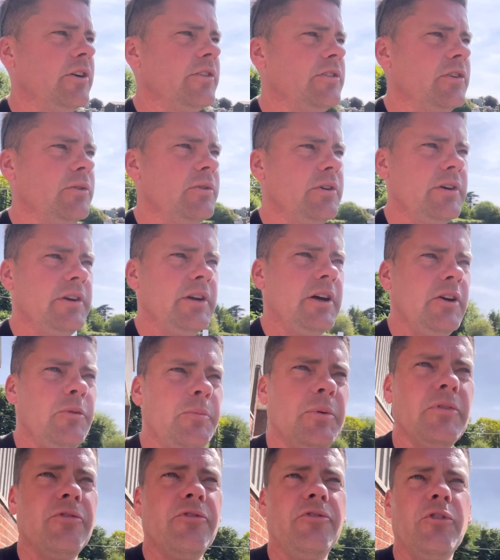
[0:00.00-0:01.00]
I do not know.
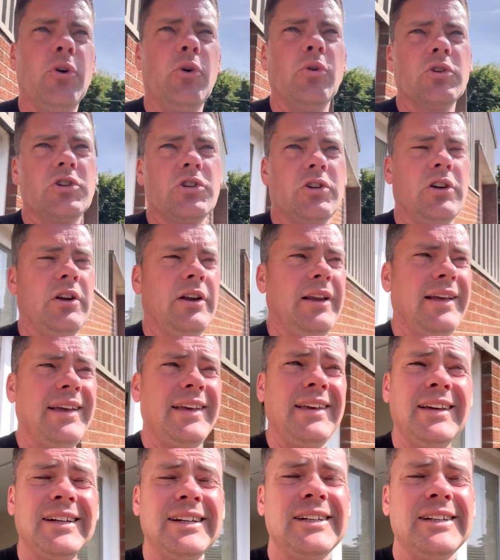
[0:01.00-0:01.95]
But fortunately,